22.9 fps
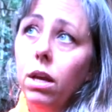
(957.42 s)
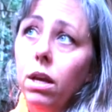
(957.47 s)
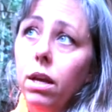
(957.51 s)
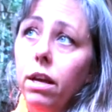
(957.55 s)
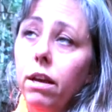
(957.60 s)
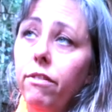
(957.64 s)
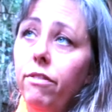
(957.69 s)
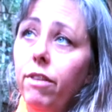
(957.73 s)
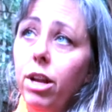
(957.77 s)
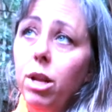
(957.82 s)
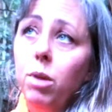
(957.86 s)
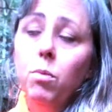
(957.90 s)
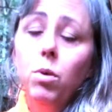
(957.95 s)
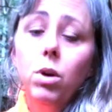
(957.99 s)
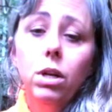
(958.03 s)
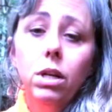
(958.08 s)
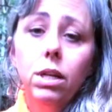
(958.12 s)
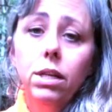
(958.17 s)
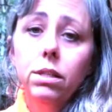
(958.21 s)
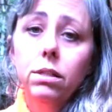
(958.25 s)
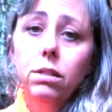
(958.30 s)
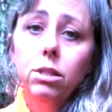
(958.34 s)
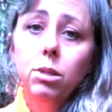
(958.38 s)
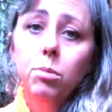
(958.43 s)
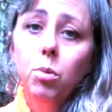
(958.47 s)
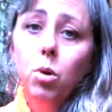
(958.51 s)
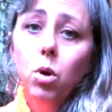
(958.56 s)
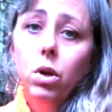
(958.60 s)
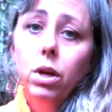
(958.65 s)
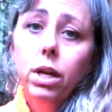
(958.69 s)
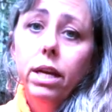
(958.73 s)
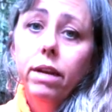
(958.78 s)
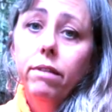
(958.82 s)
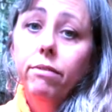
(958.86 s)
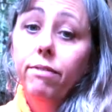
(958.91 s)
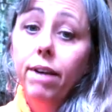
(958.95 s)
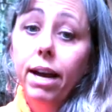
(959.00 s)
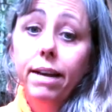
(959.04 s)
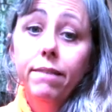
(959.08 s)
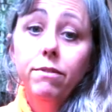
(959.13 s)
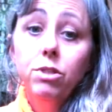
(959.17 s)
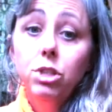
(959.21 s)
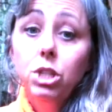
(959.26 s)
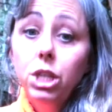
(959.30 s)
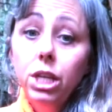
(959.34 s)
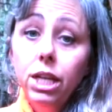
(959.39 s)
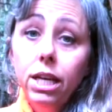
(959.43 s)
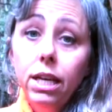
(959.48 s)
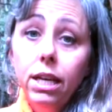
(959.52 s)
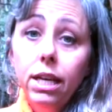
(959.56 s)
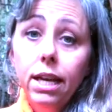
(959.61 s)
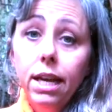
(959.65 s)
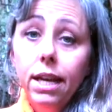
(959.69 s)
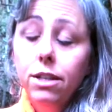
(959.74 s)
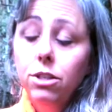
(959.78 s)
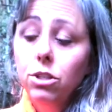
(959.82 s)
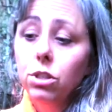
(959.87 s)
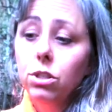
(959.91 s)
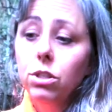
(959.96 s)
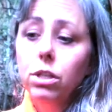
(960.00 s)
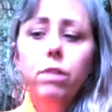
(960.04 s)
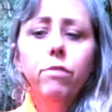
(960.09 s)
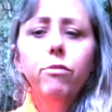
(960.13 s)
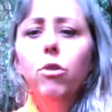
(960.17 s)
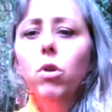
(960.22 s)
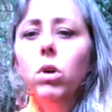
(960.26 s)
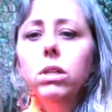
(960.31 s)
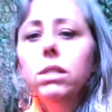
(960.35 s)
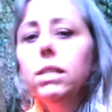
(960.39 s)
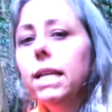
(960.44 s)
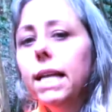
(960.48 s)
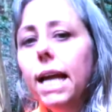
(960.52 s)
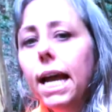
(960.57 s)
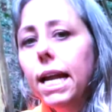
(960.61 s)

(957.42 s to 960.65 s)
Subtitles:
If anyone is supporting 5G and just enforcing